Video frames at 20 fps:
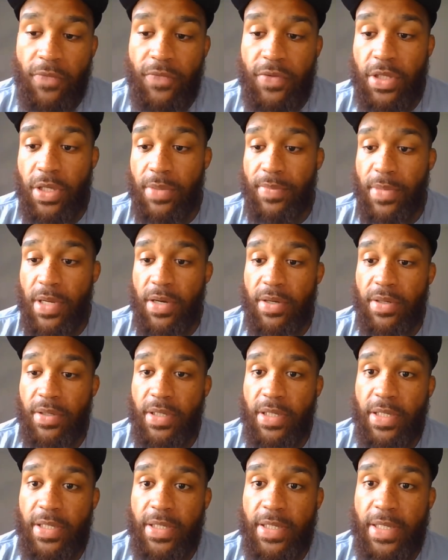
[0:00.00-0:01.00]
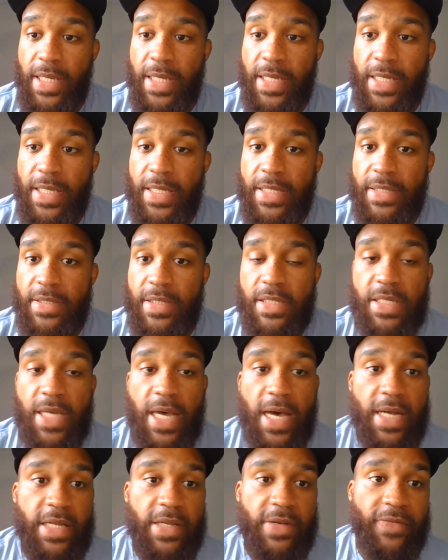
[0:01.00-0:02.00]

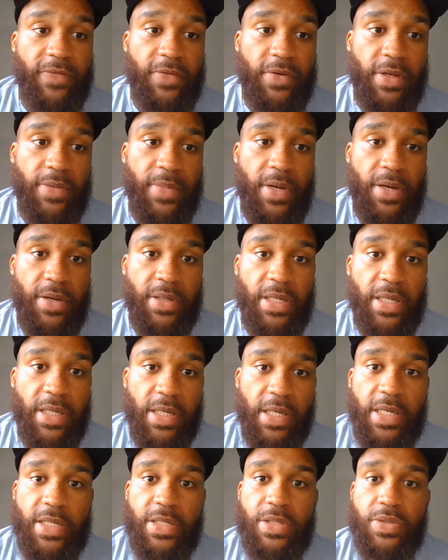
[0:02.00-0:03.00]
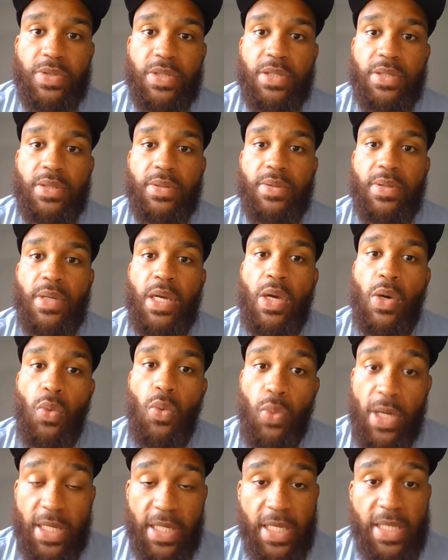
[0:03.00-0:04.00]
society, for the American country.
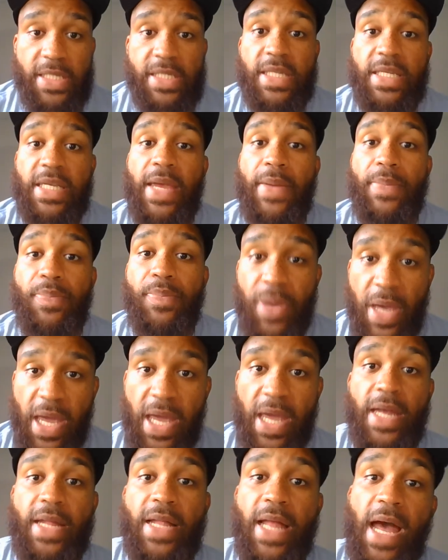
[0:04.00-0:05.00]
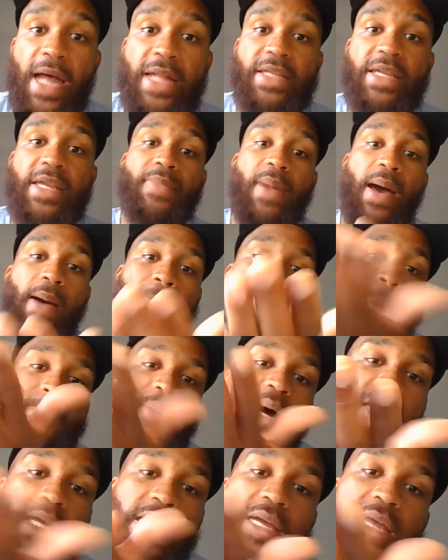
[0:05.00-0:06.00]
We need to get paid. I need my
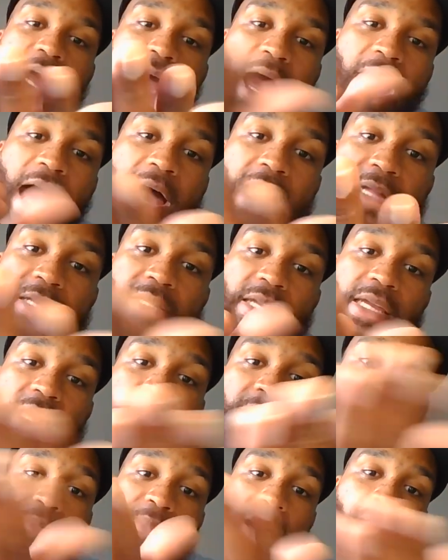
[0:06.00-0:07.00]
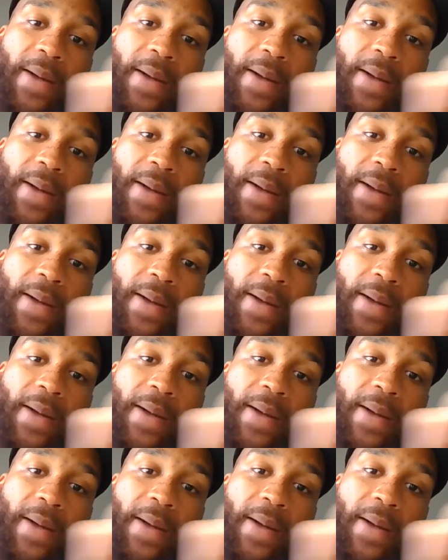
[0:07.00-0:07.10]
money. I need